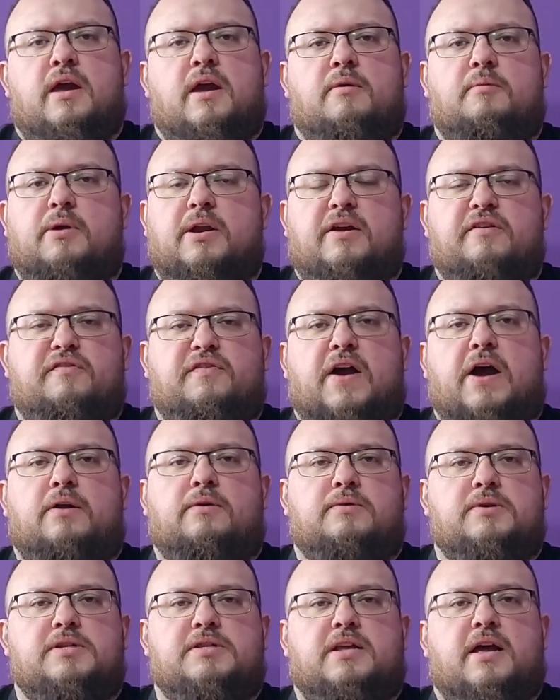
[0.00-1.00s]
And what I
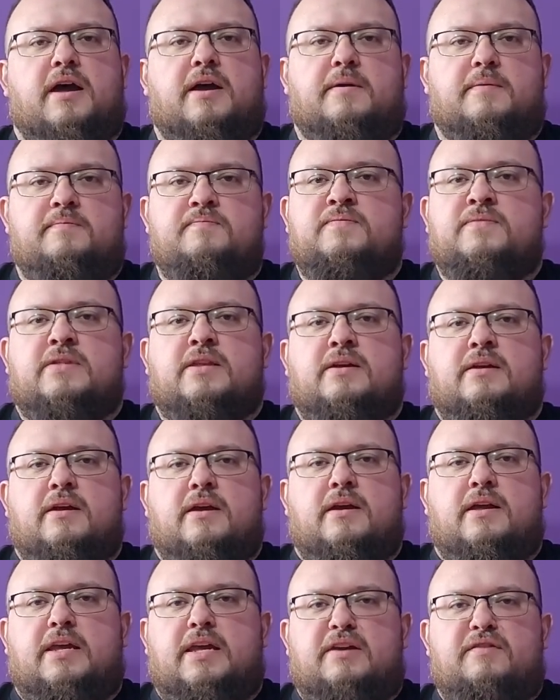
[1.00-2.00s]
found was that
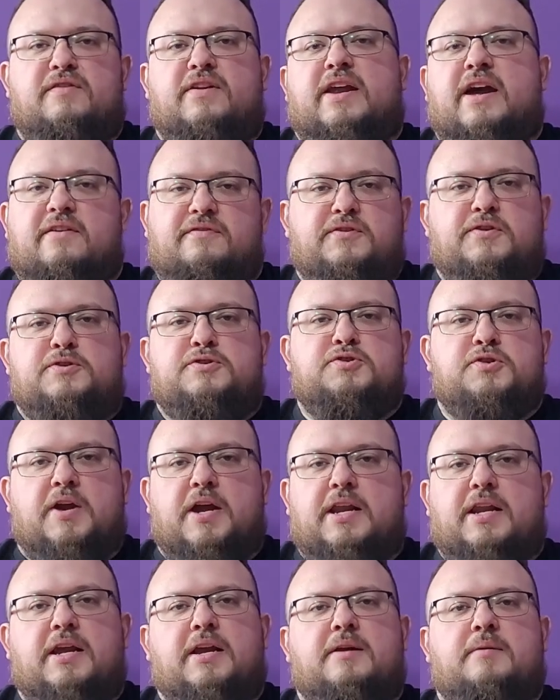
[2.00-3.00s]
even after
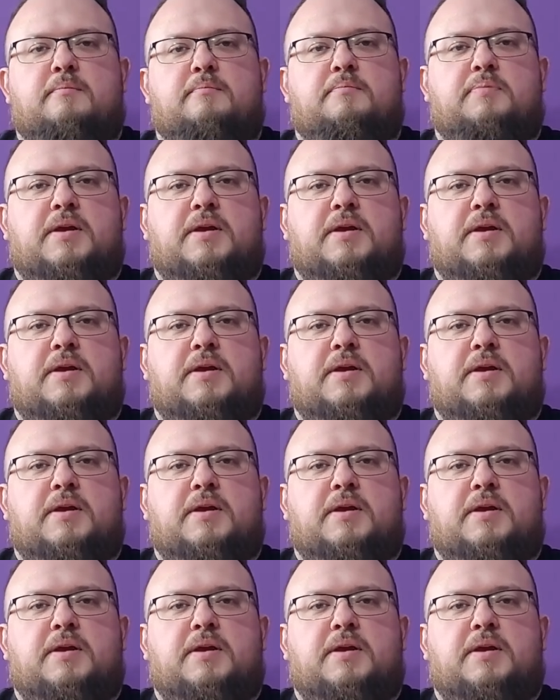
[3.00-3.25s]
training,